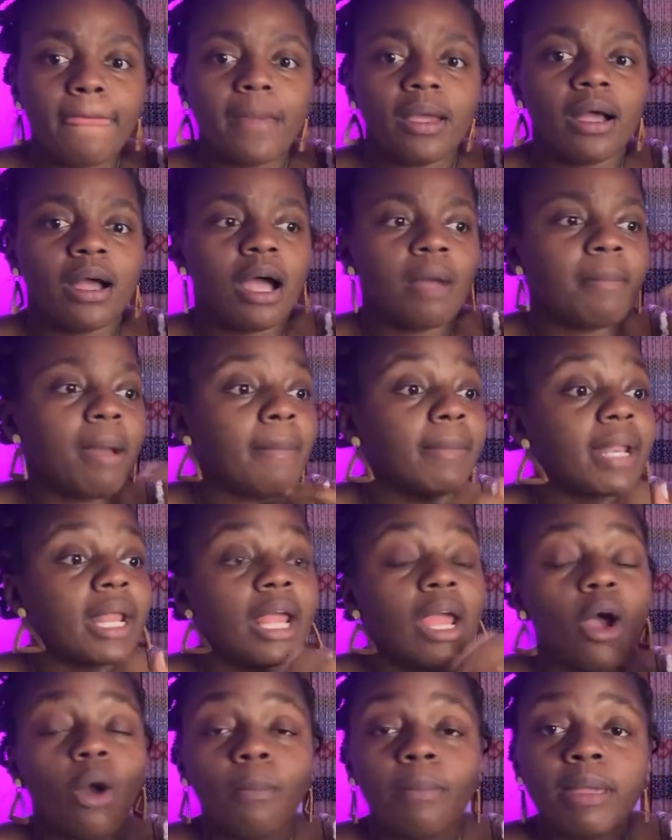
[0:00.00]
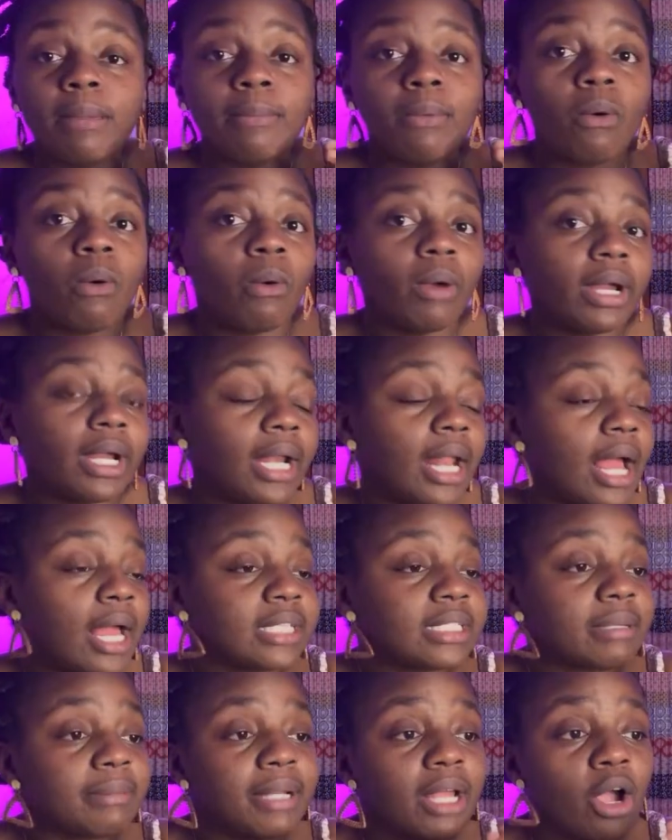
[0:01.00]
I'm gonna help people
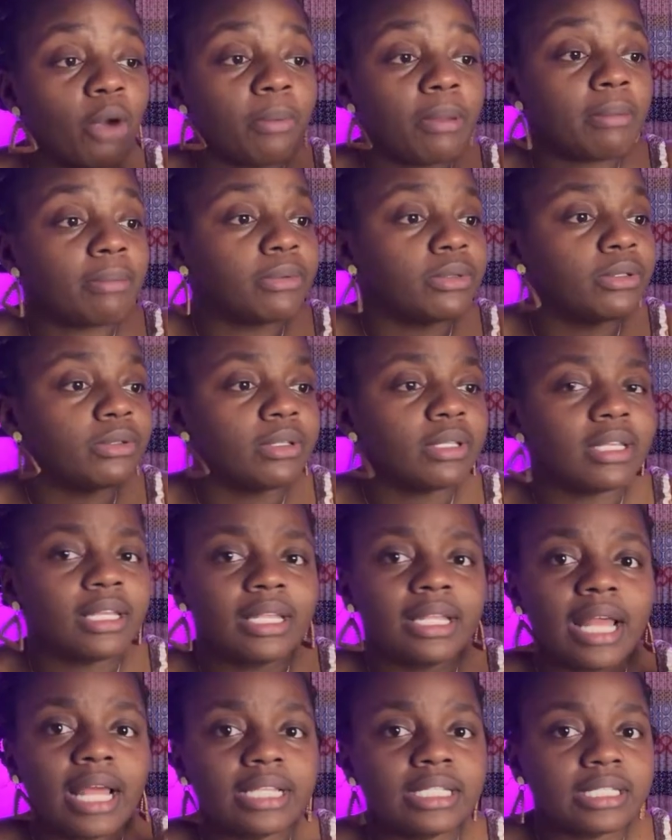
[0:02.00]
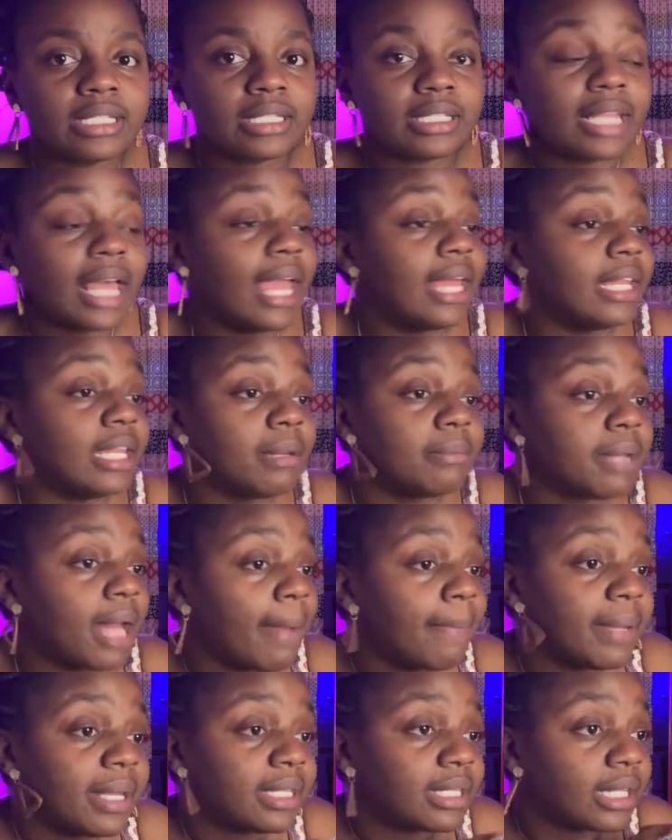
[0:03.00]
organize. I'm gonna help people do this, and that ended up
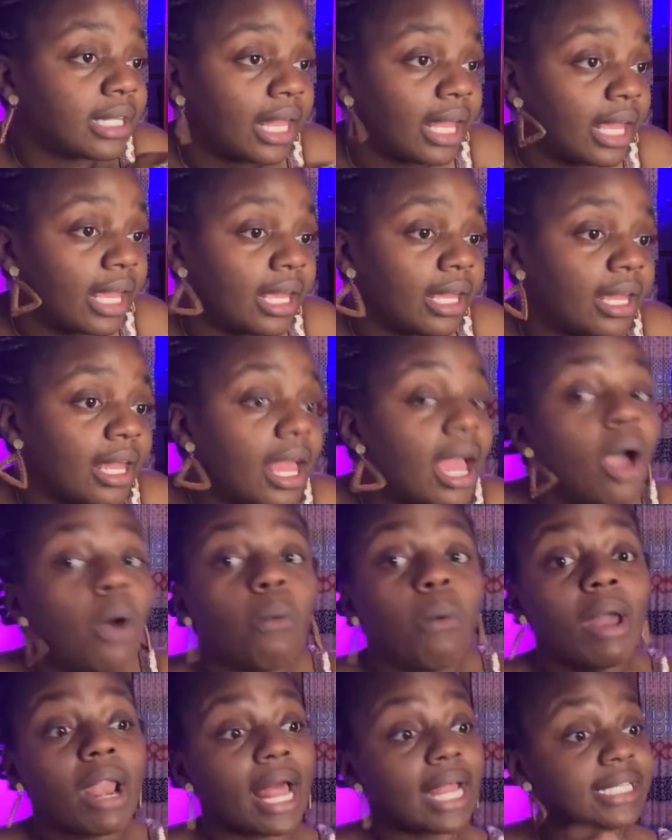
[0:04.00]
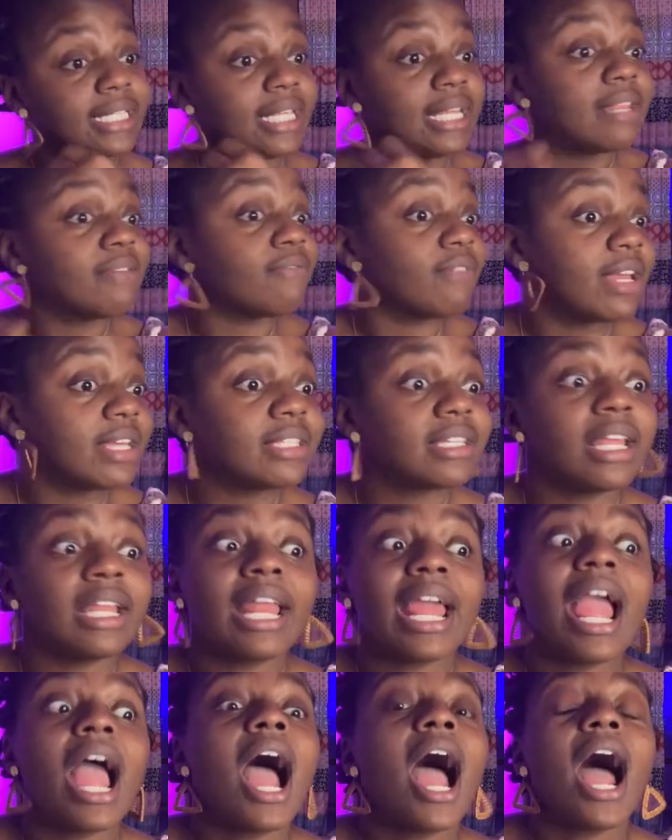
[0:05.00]
not being the lane. While I did invest in
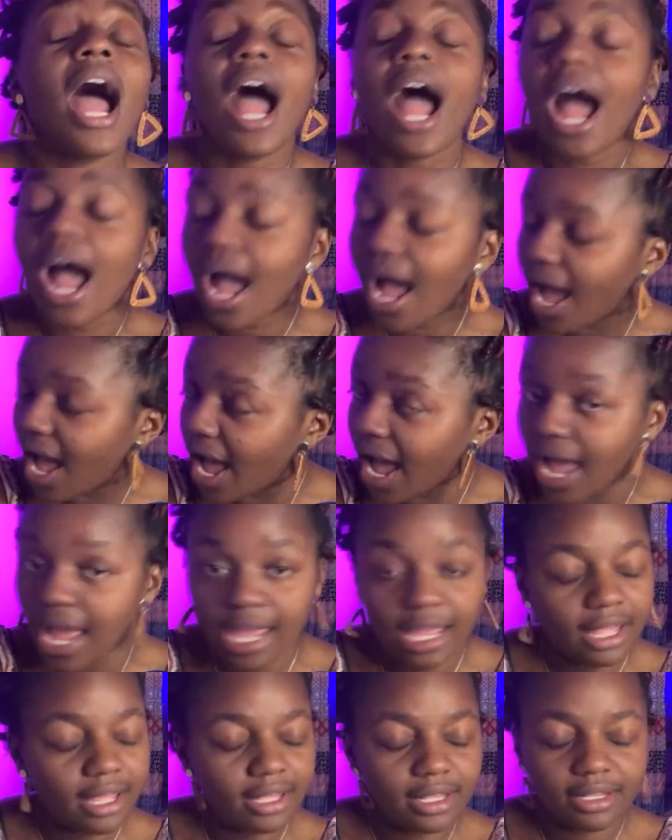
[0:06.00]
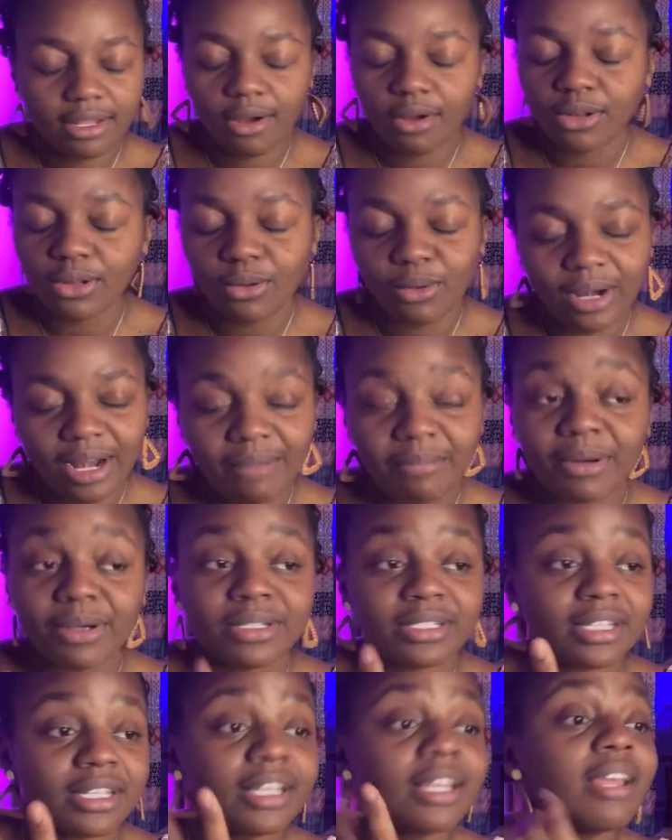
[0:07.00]
a high, Lord have
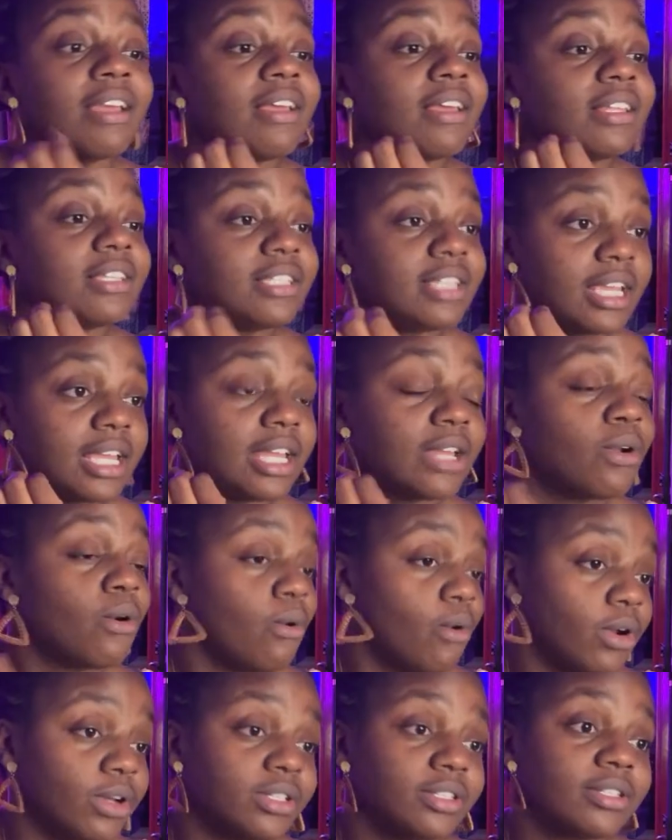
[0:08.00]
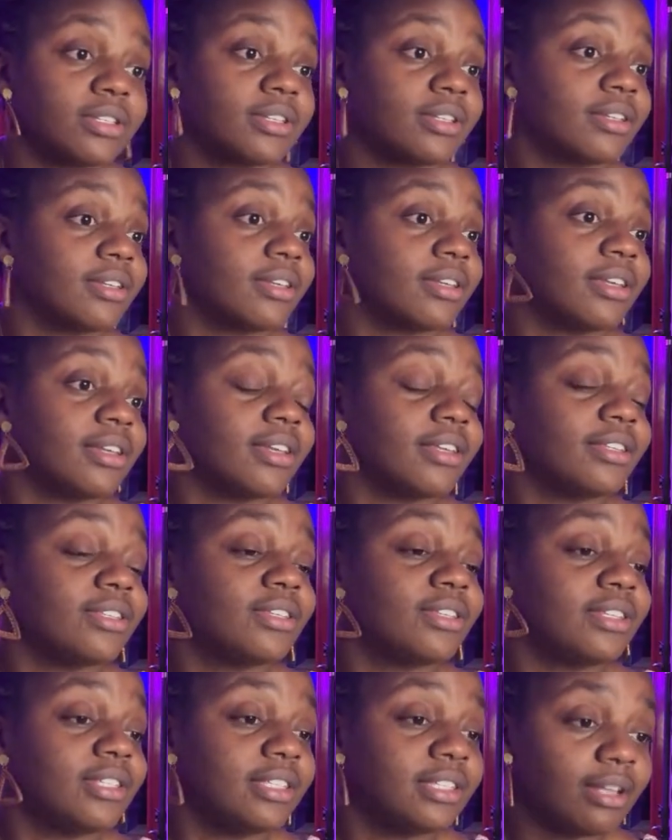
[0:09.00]
mercy, ticket course
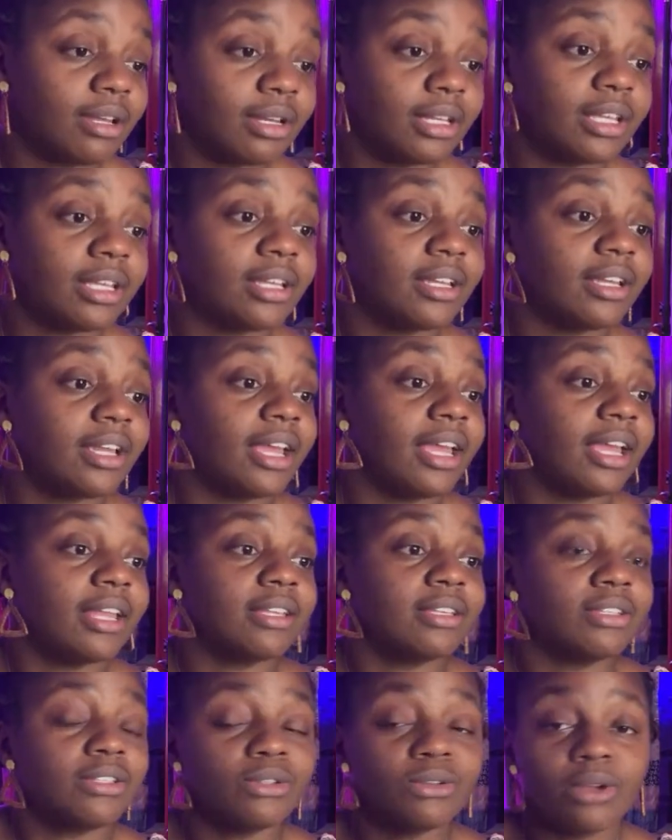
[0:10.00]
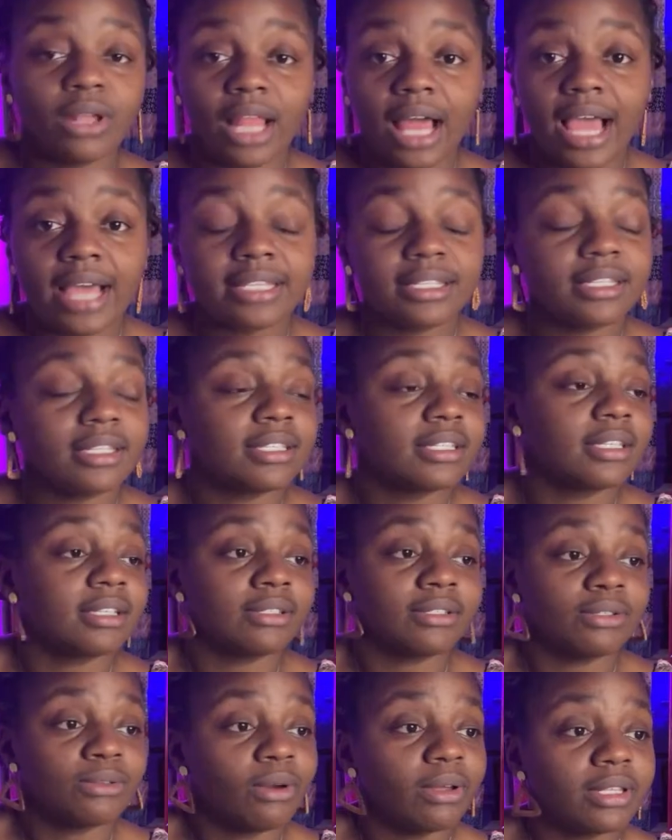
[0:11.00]
to study and do classes
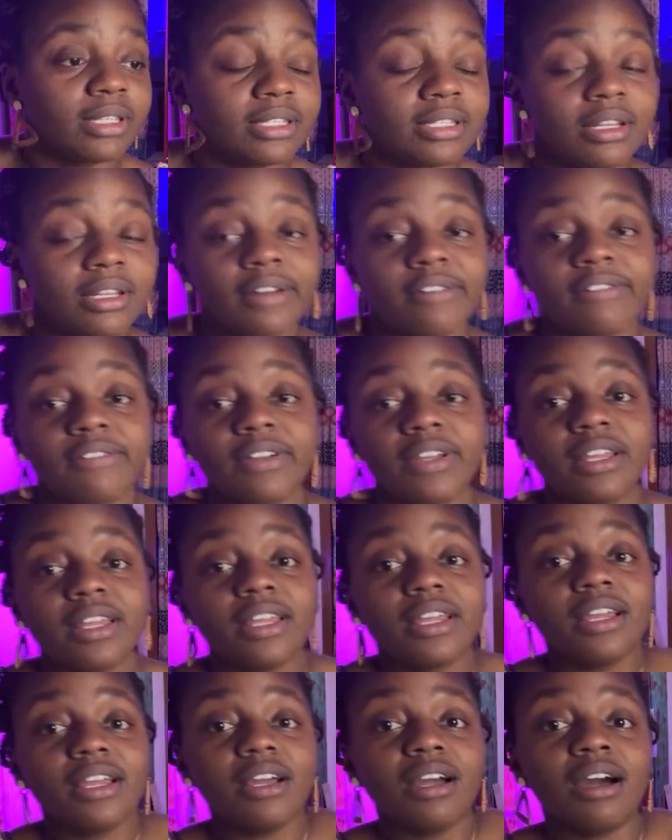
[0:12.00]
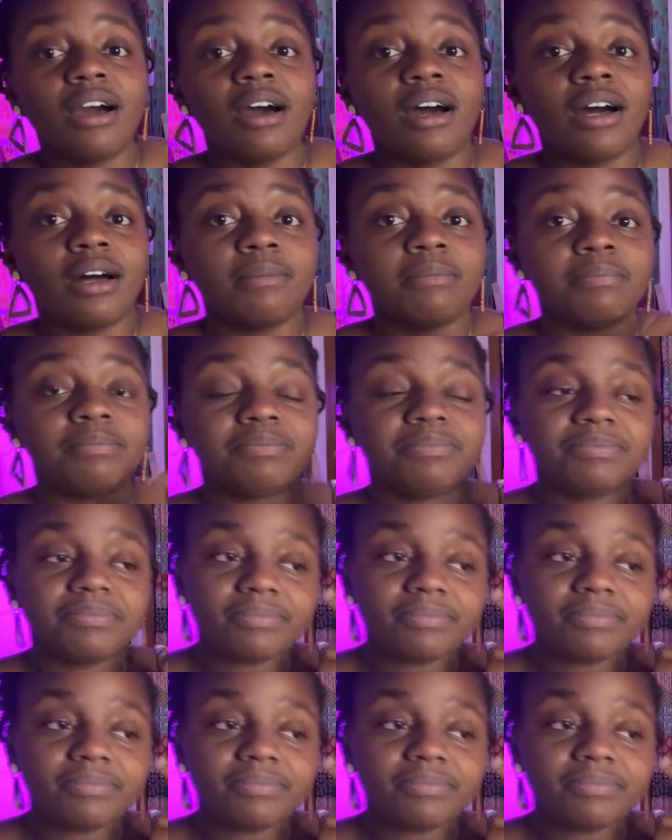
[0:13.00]
and do all this stuff, um,